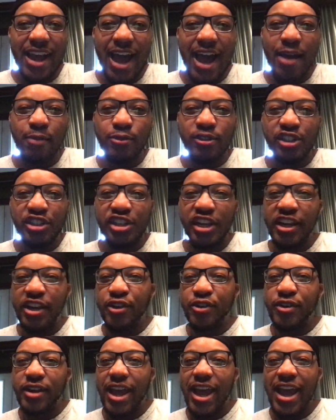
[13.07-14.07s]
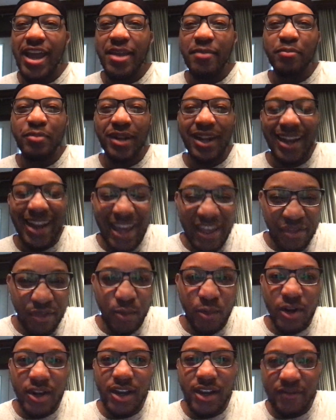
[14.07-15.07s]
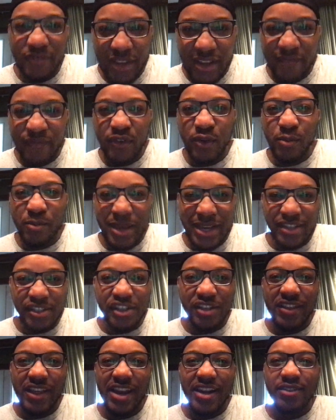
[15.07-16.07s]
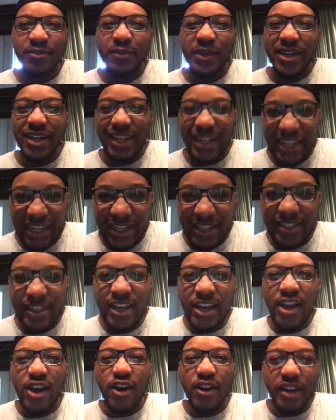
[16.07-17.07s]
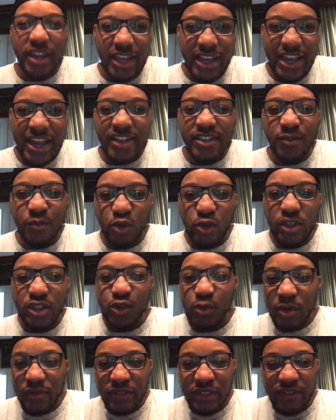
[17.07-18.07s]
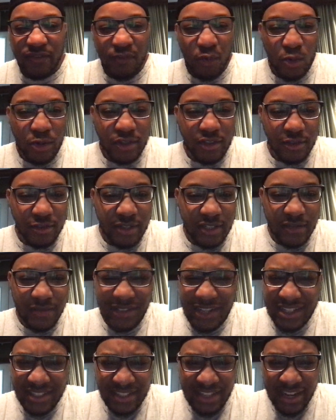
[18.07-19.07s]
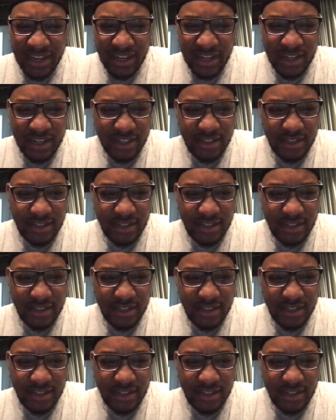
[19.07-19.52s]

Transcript: I was shared a plethora of information that has been leaked on EA Sports UFC 4, so let's take a look at